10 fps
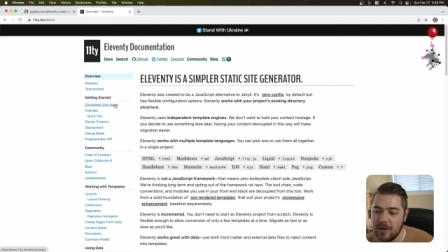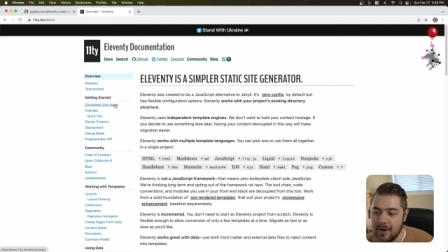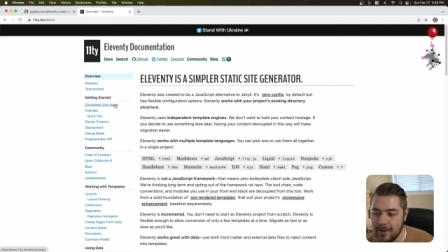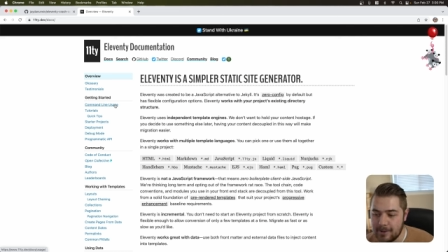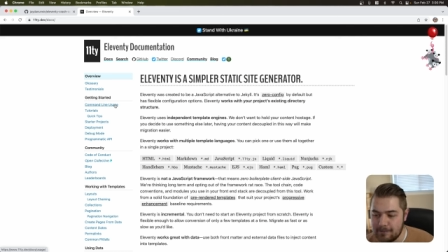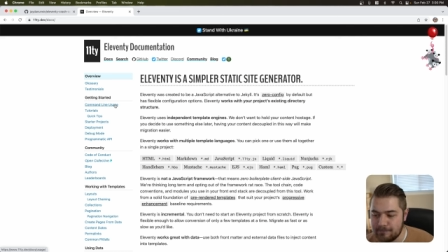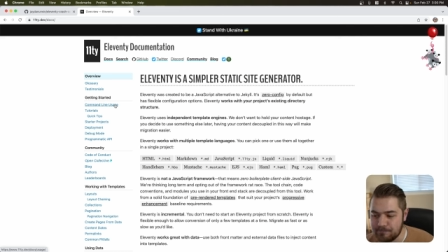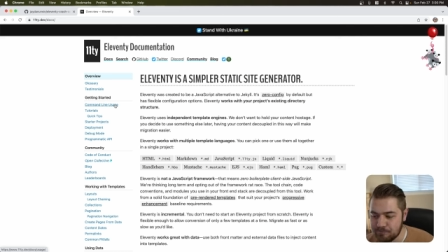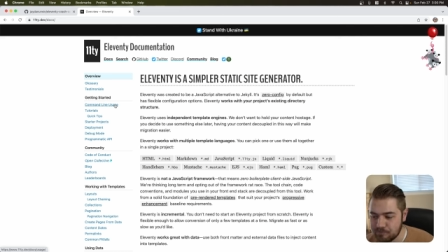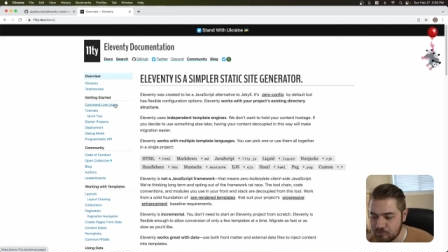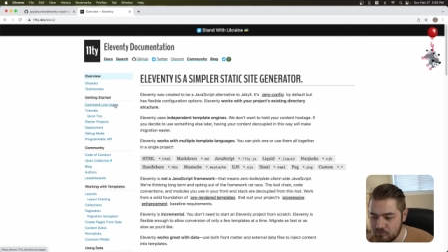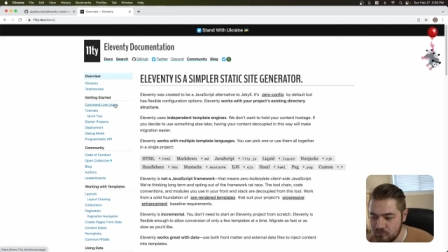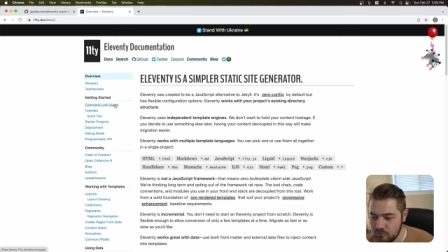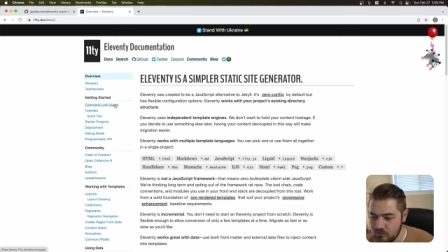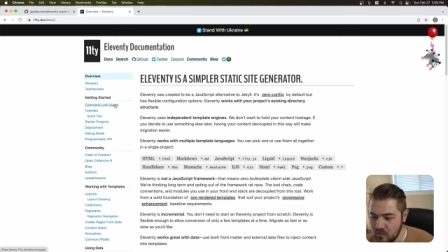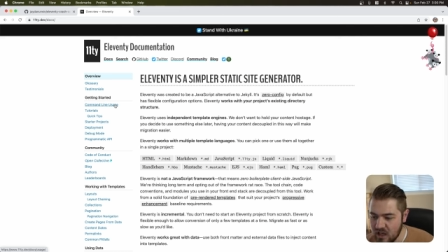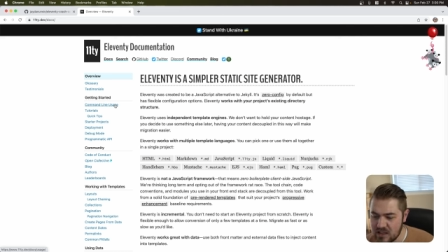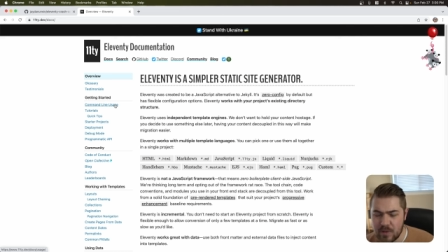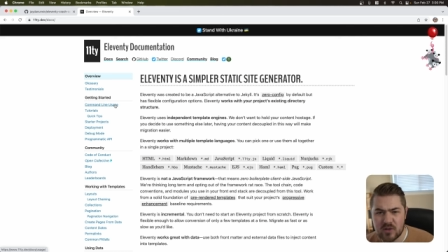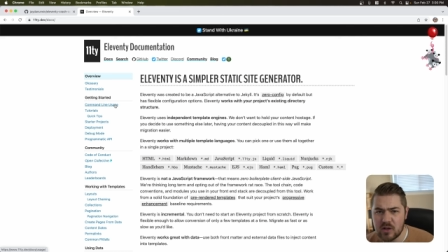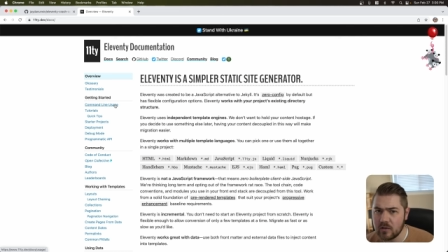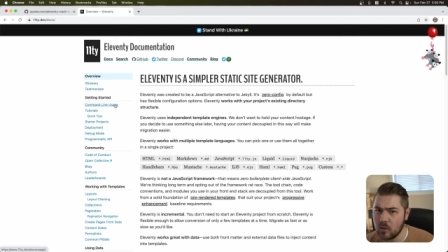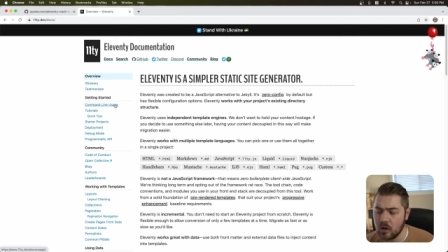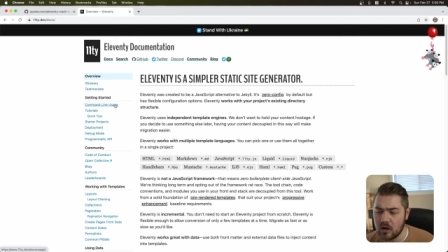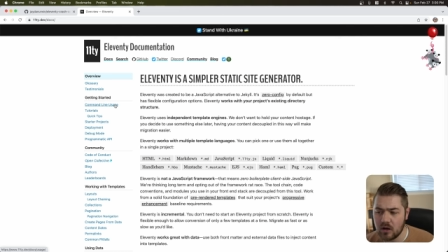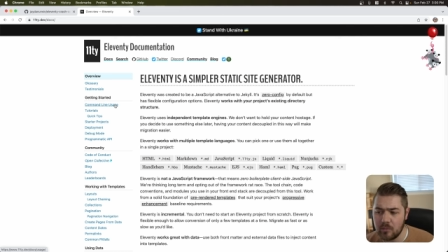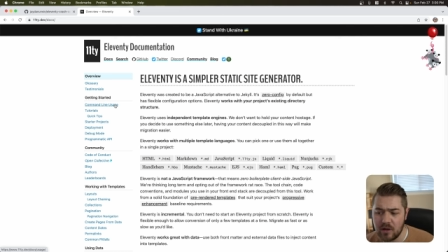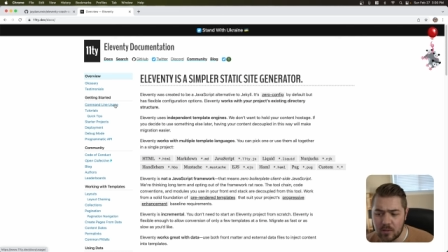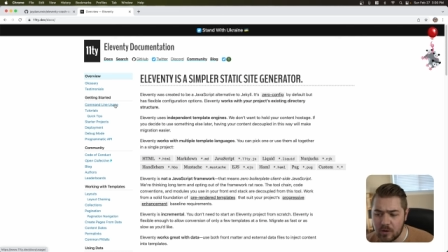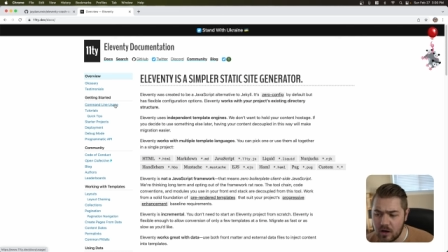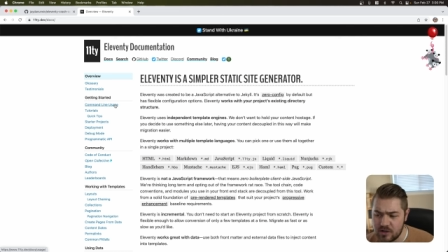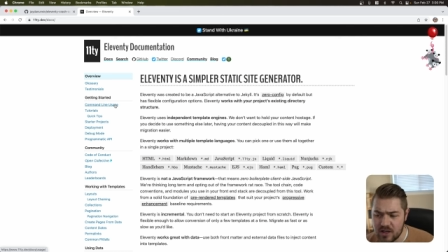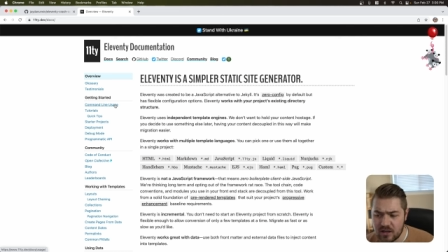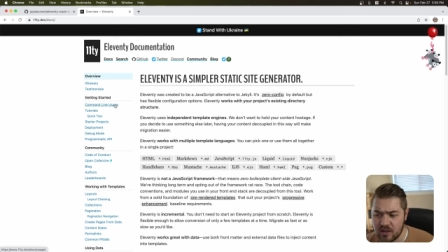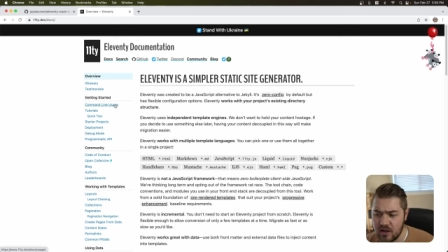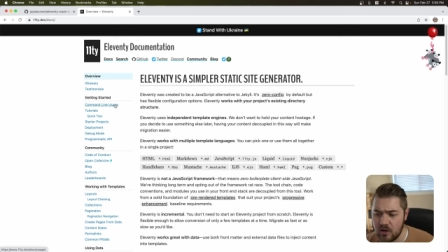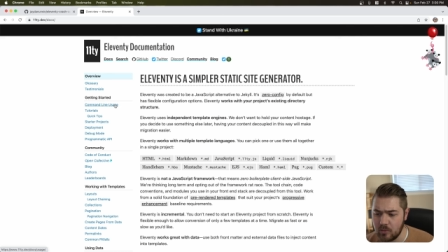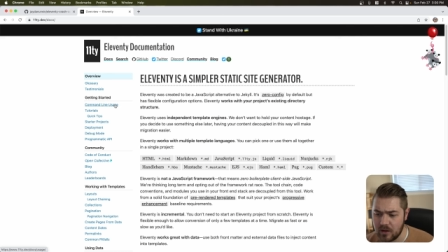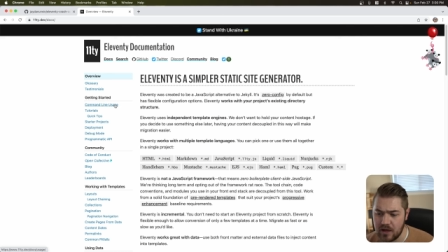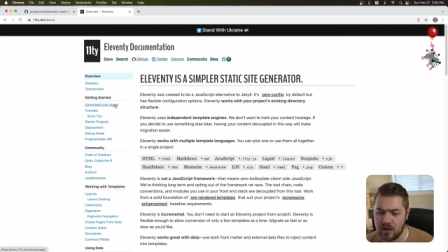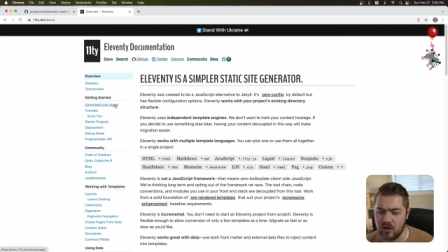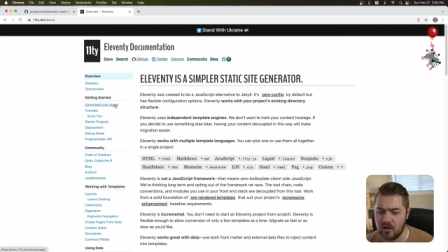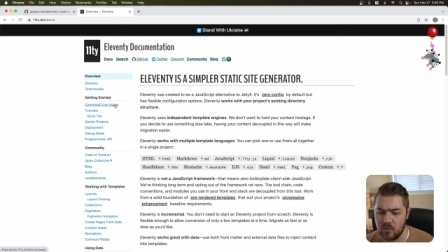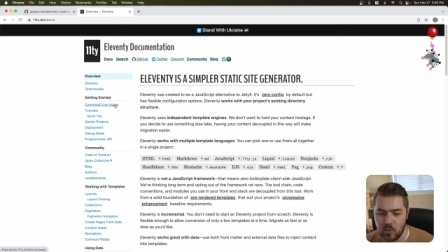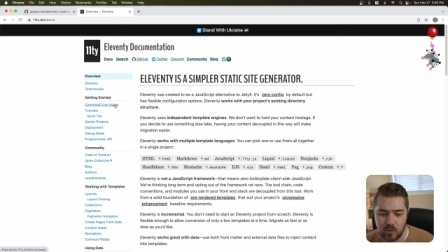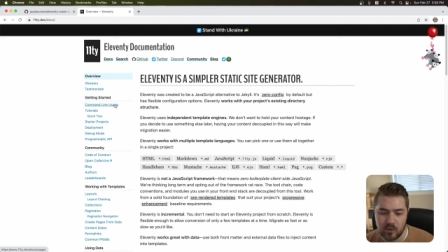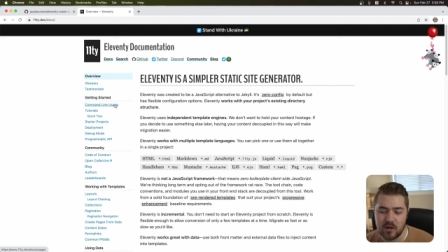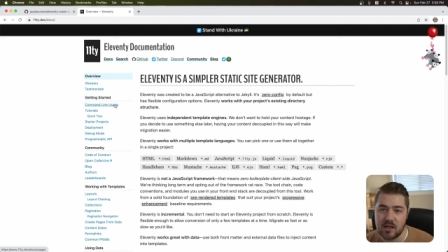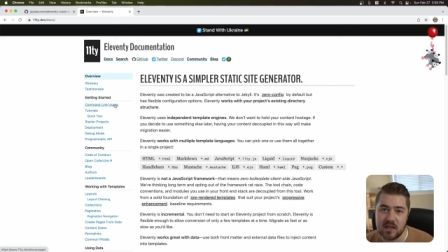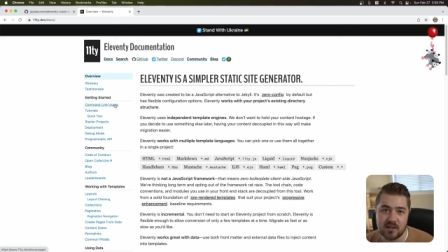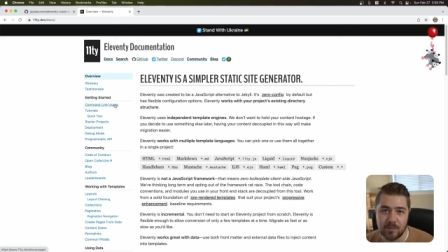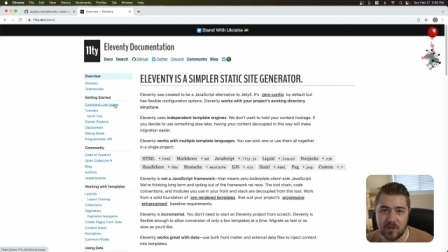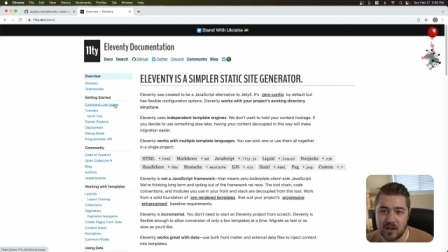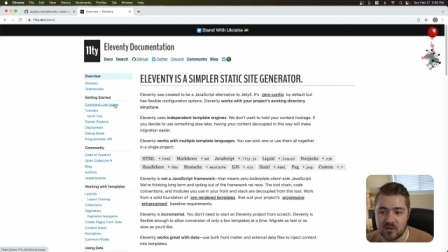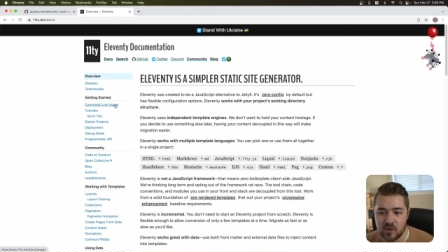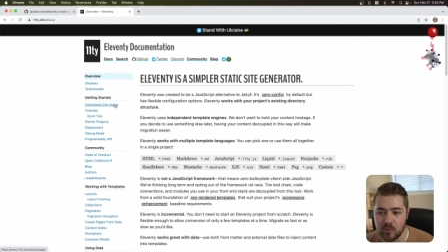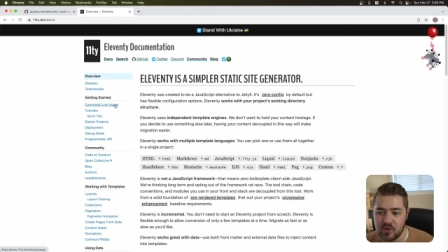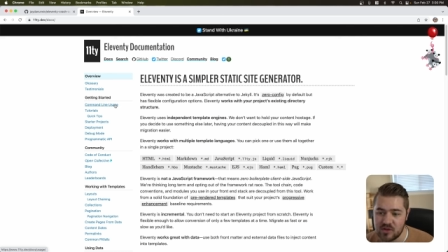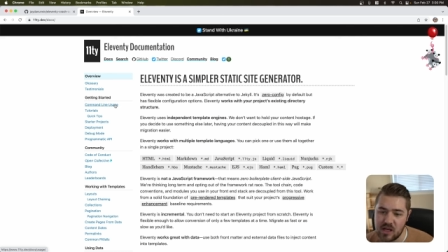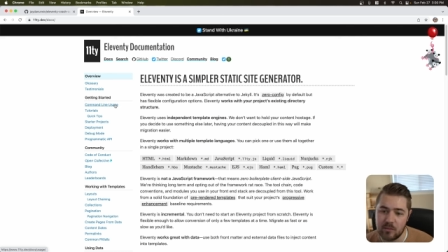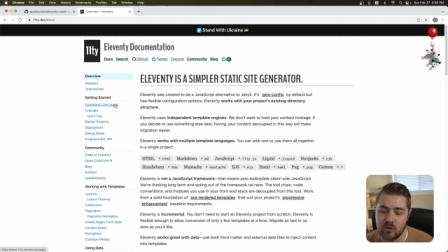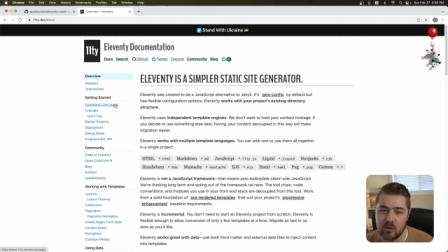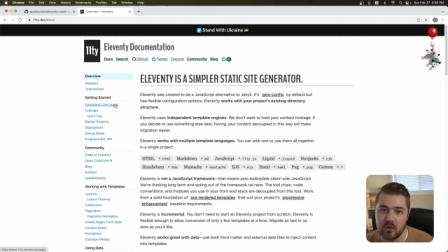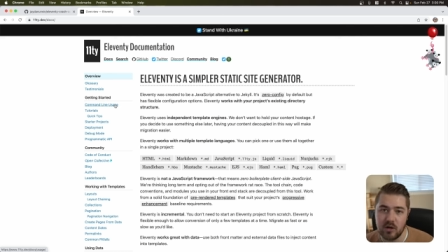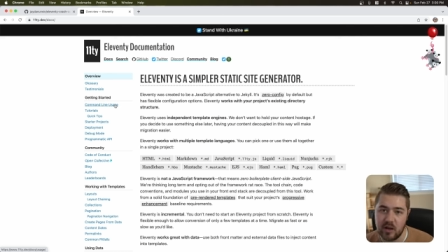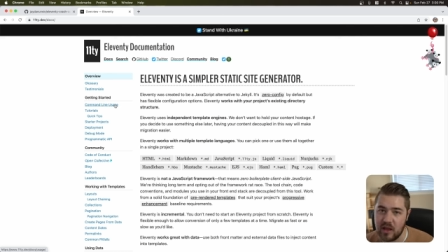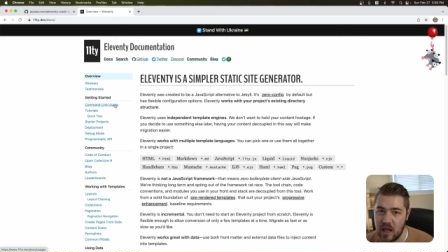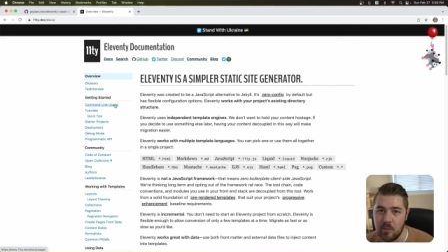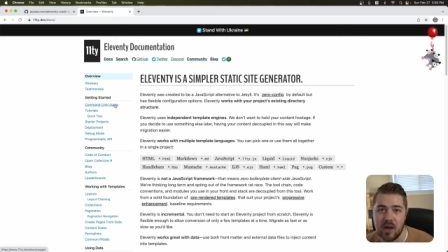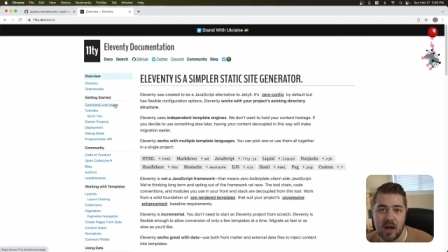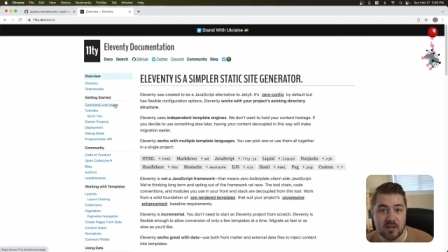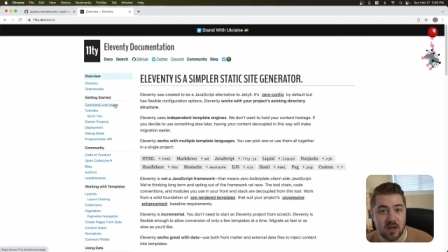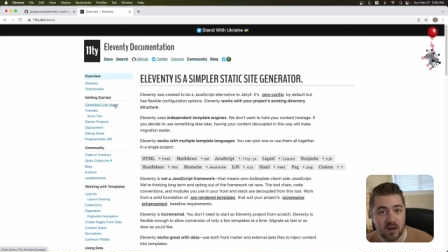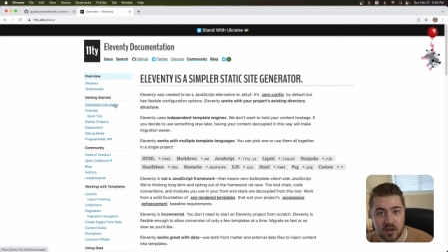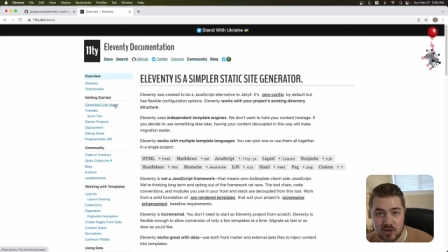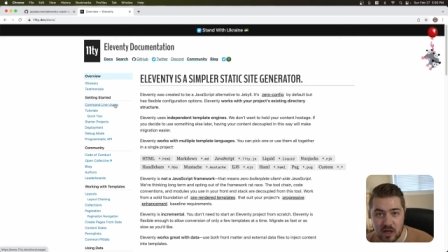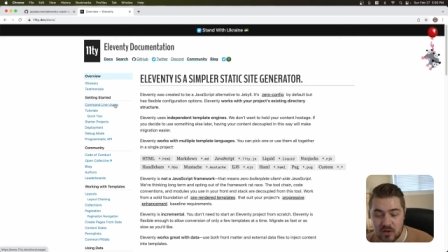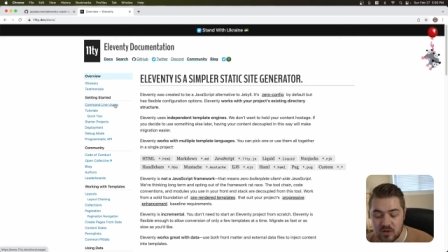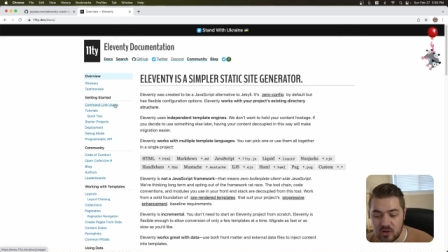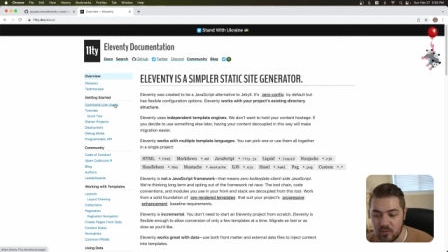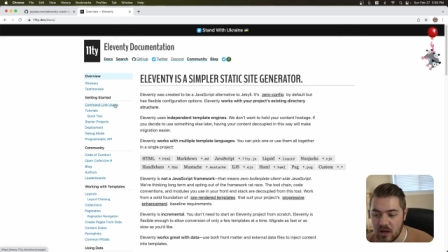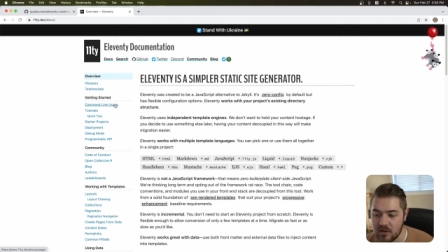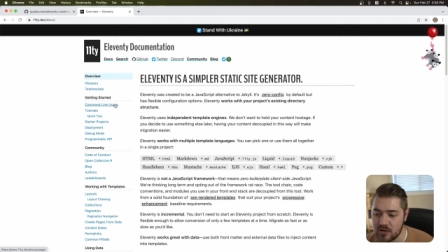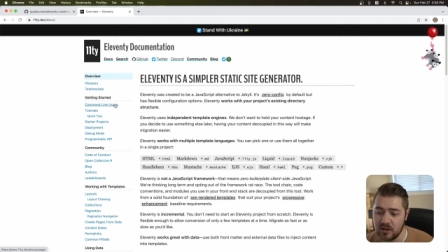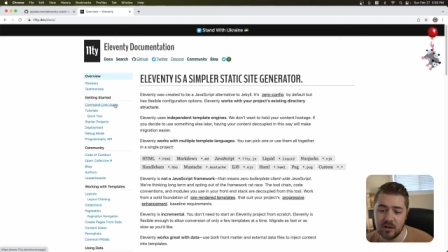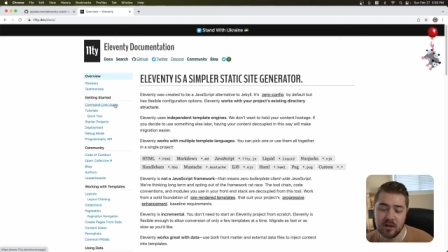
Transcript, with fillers: Um, especially if you're working on a big project that you're planning on, we really need something that's super stable and the API is not going to change too much.